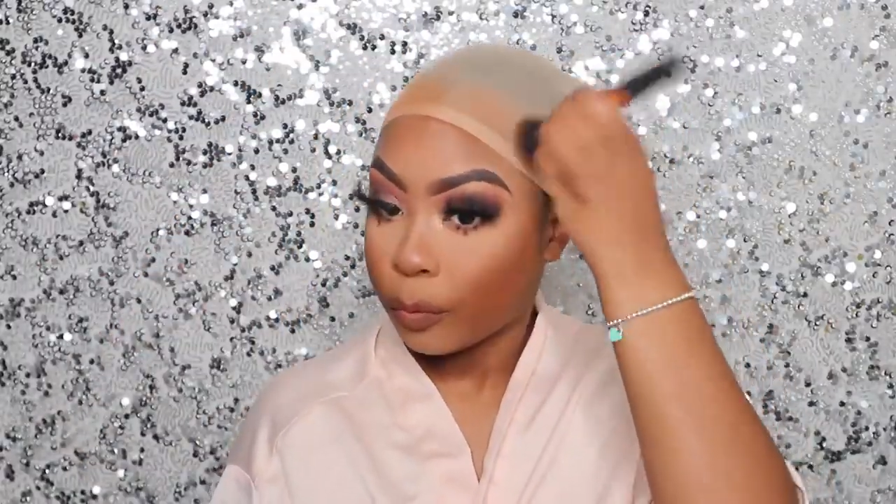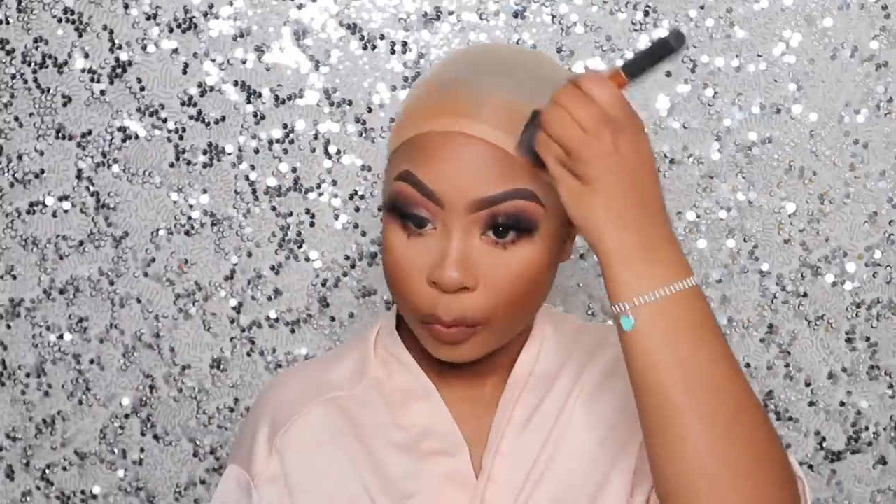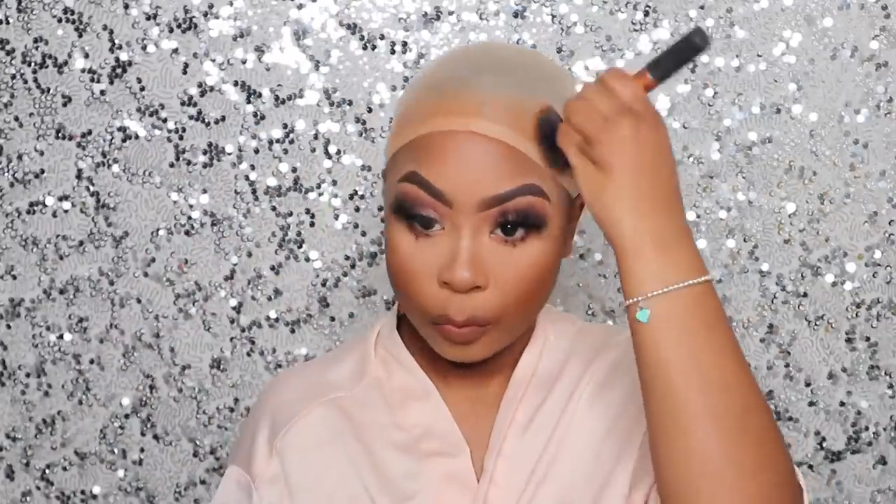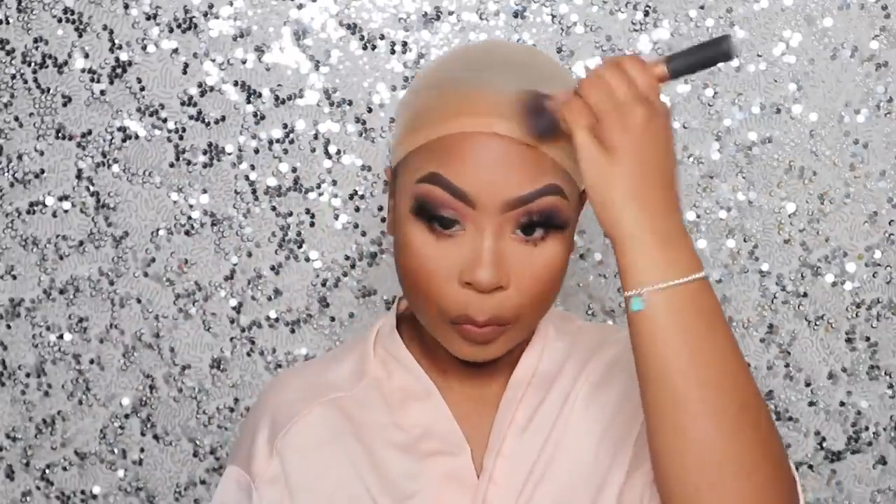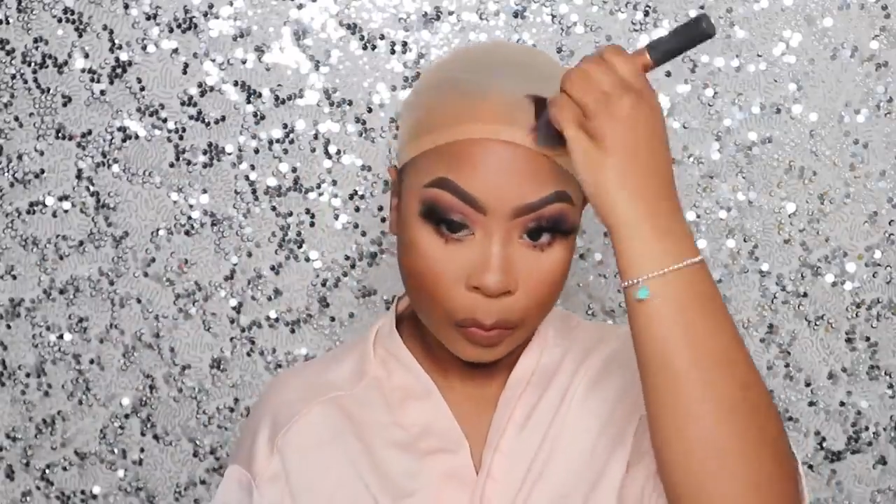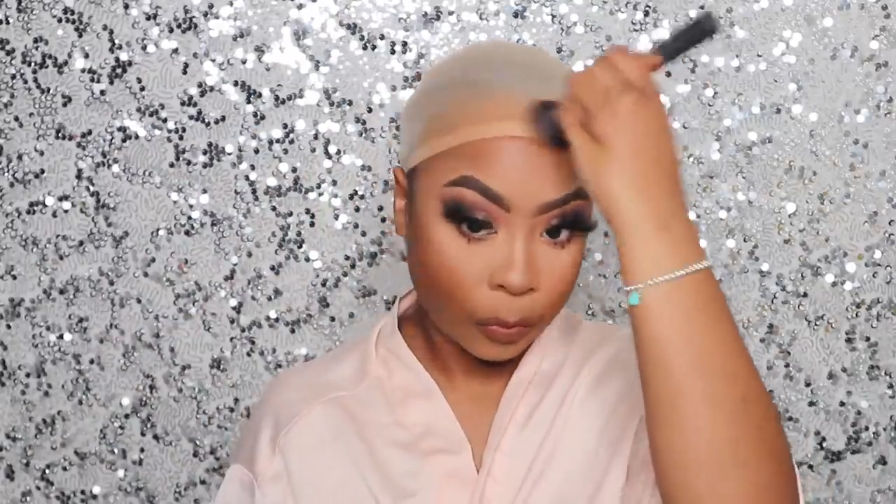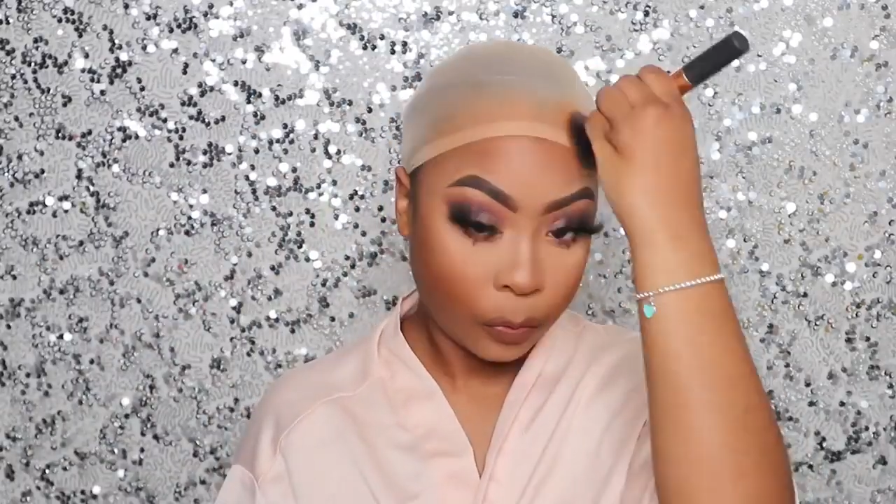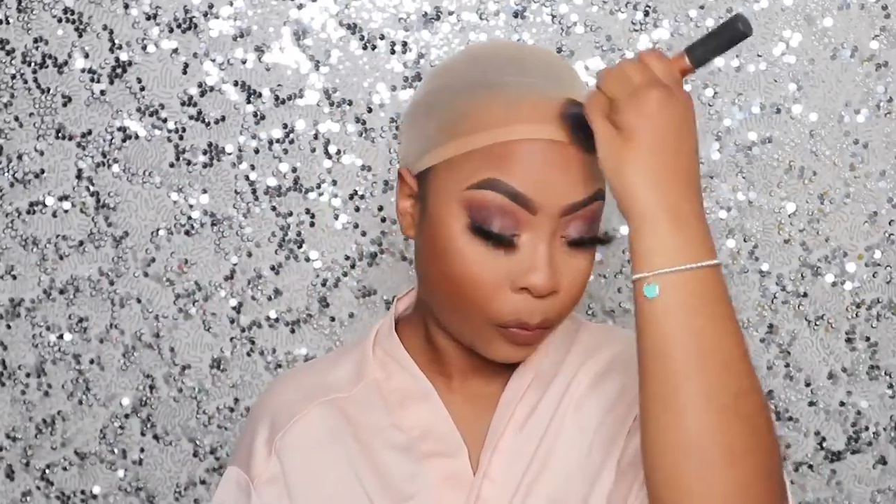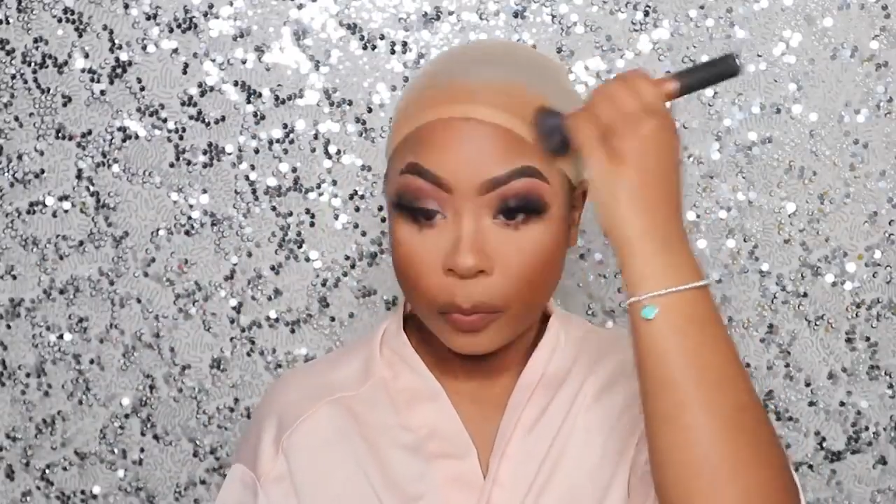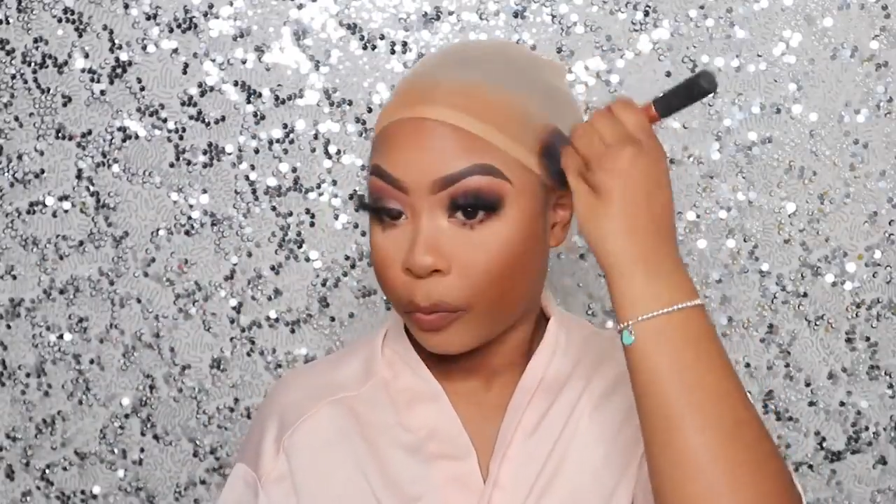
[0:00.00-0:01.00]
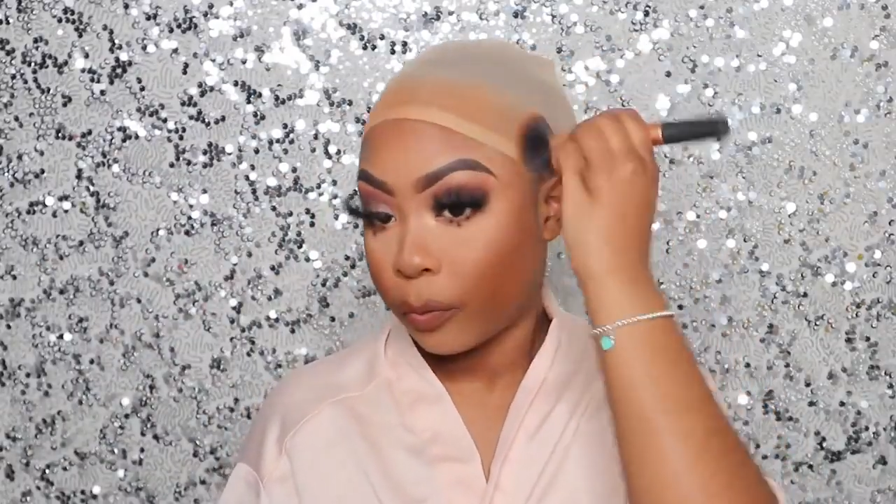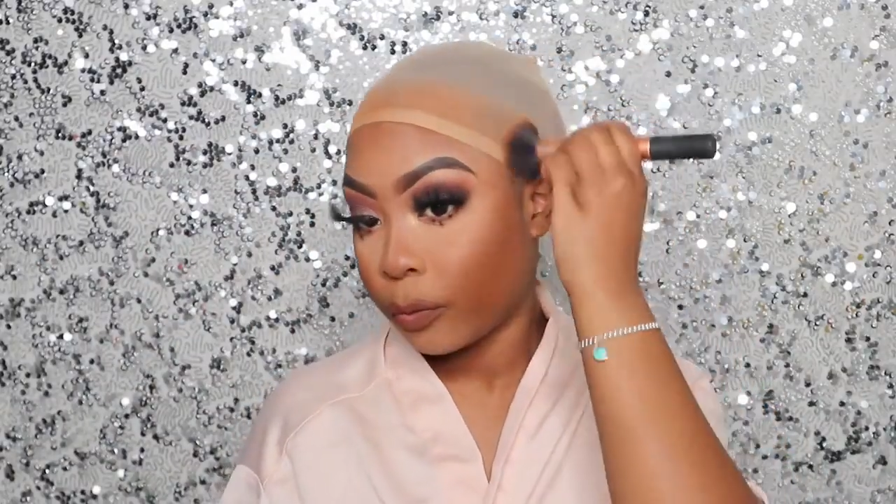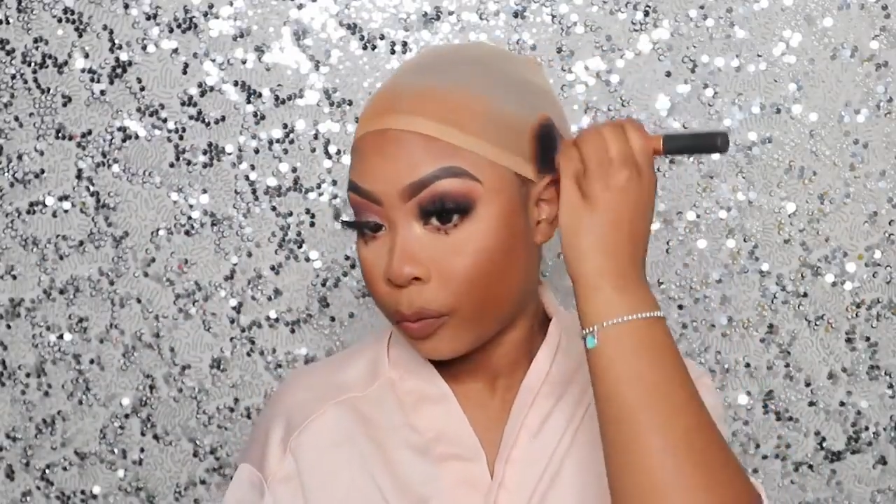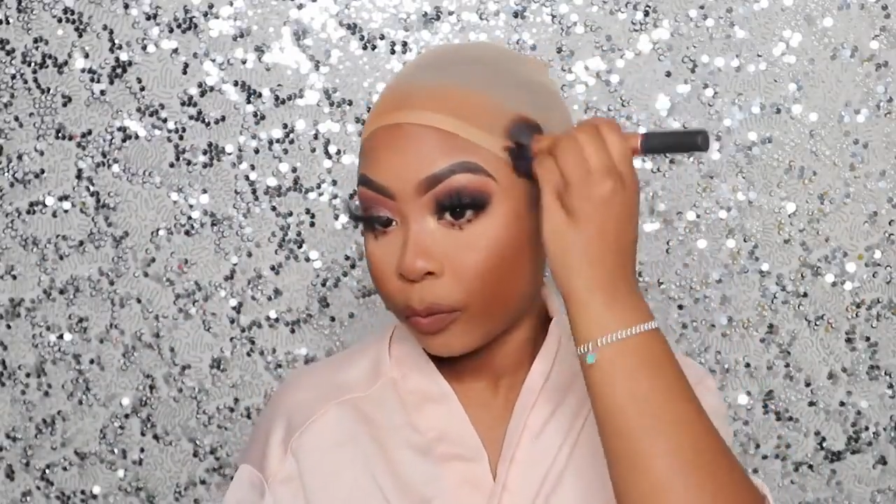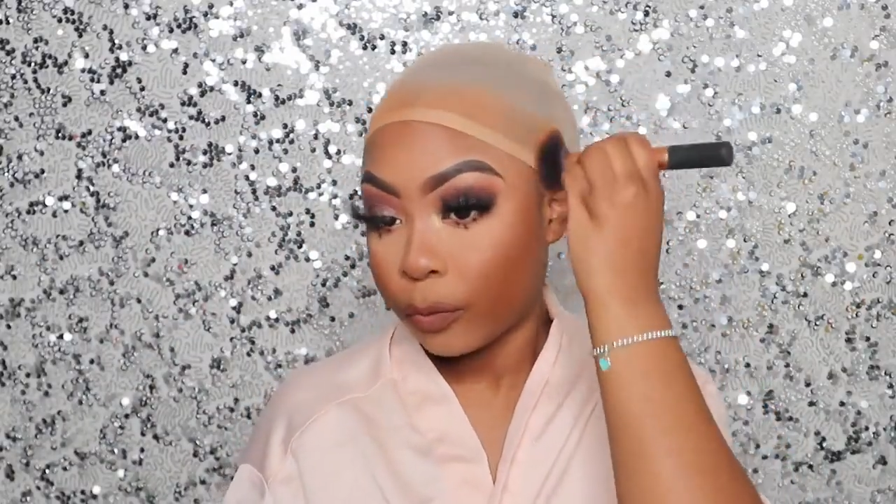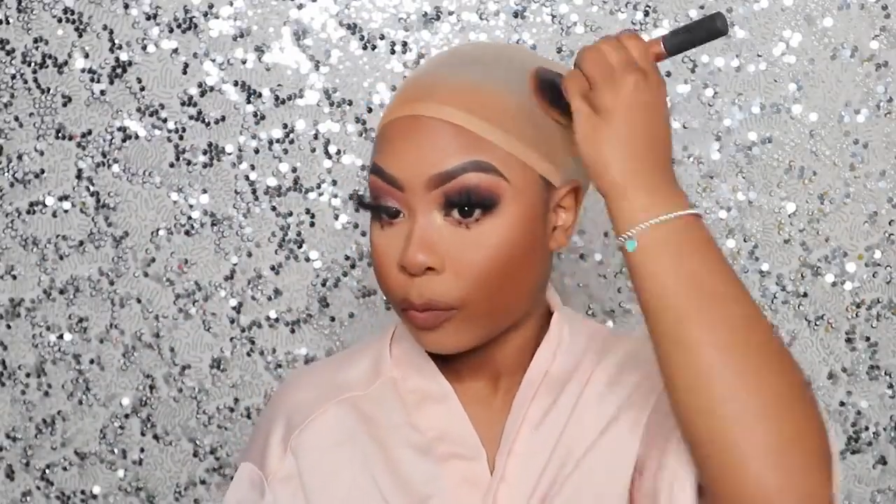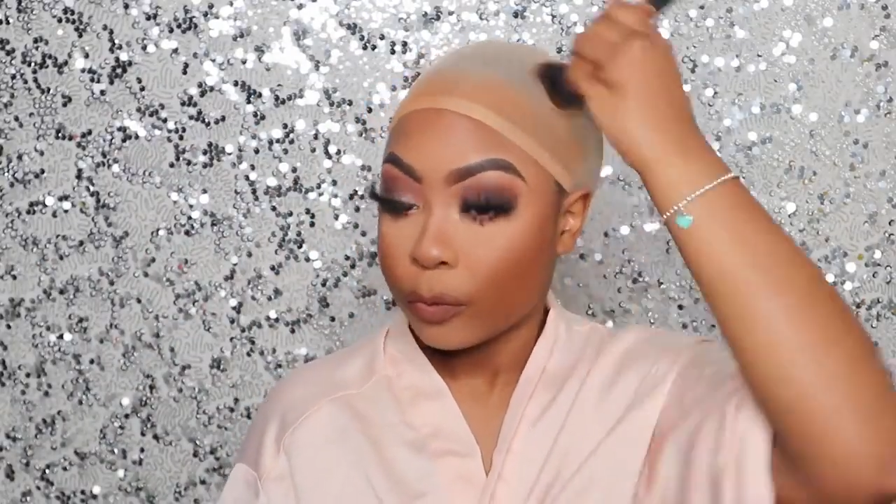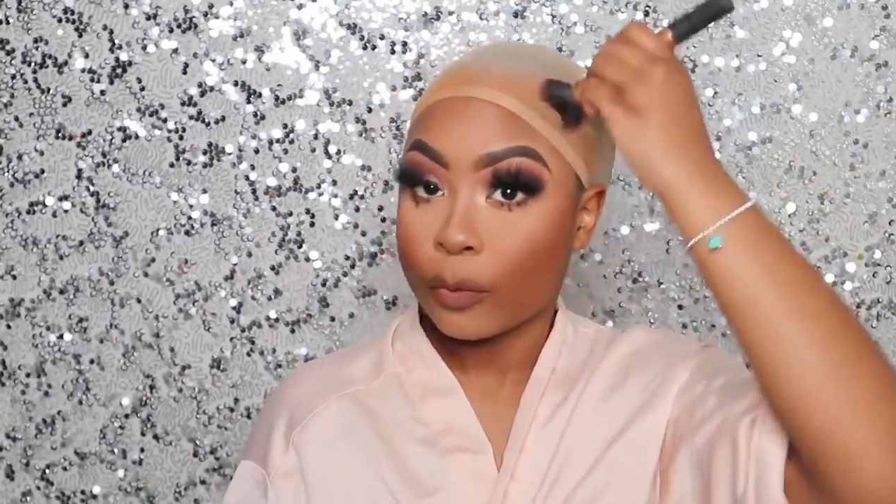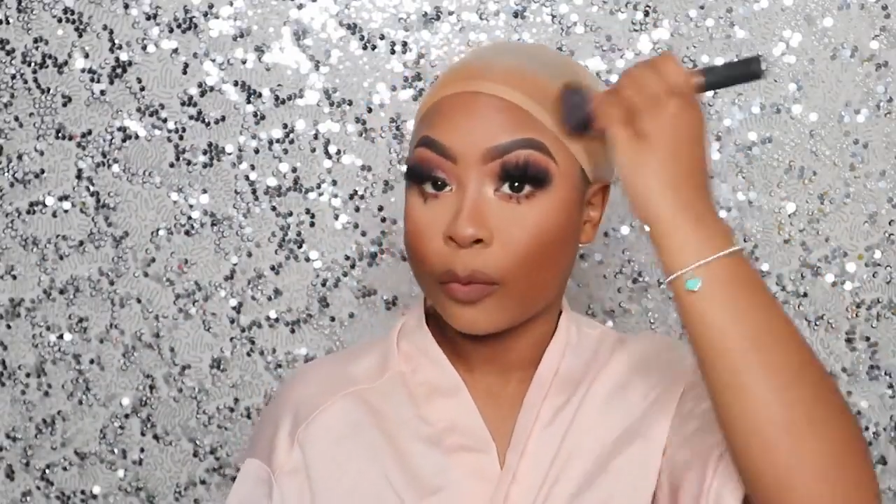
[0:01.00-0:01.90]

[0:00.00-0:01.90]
my lace so that it can blend